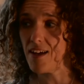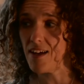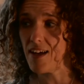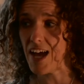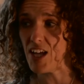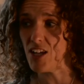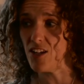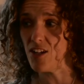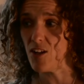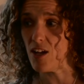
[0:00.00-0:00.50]
uh,
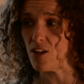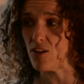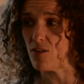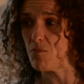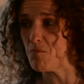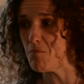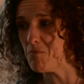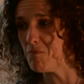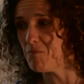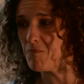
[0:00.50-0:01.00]
and,
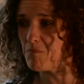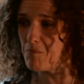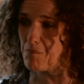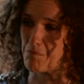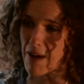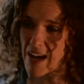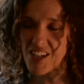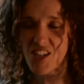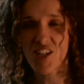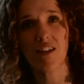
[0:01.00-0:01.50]
and
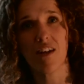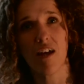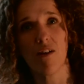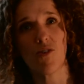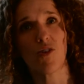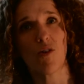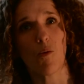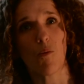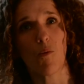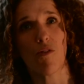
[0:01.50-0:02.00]
mashing those
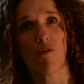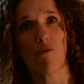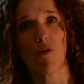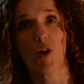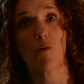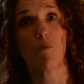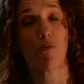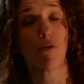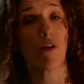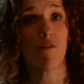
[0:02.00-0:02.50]
up
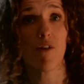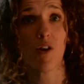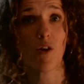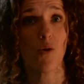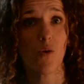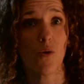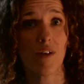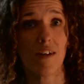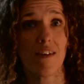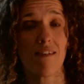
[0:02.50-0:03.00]
with pre
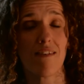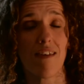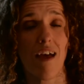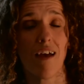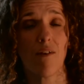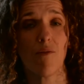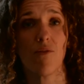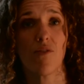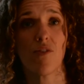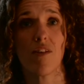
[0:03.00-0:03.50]
recorded
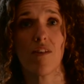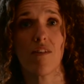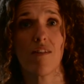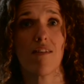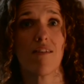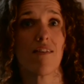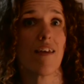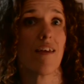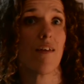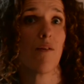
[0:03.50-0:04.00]
sounds and to
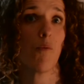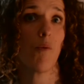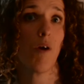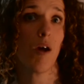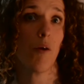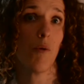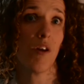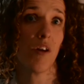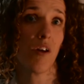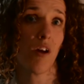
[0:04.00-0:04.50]
see where
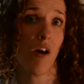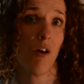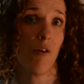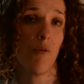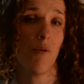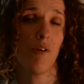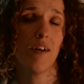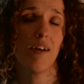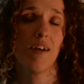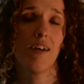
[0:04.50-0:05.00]
we'd go.
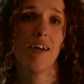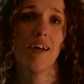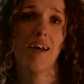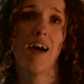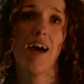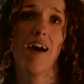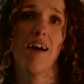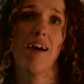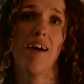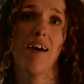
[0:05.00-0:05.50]

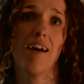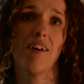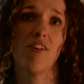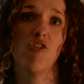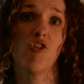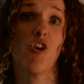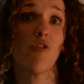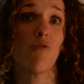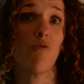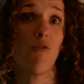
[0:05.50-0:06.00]
Uh, and
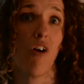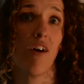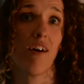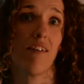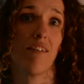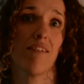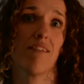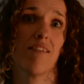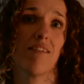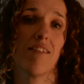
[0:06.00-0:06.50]
John Wright,
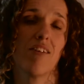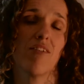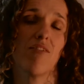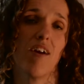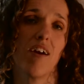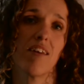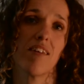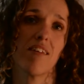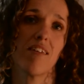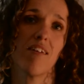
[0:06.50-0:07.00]
the
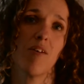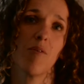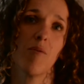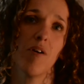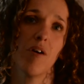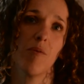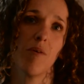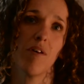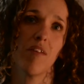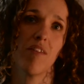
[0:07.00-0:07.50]
director that I
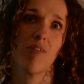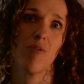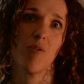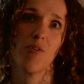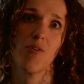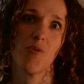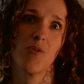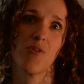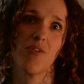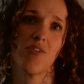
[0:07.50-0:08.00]
work with, thought
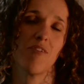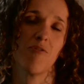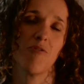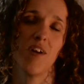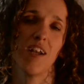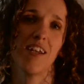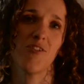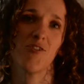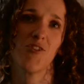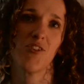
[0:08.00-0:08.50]
this was a
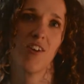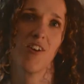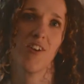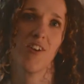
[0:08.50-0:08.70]
really interesting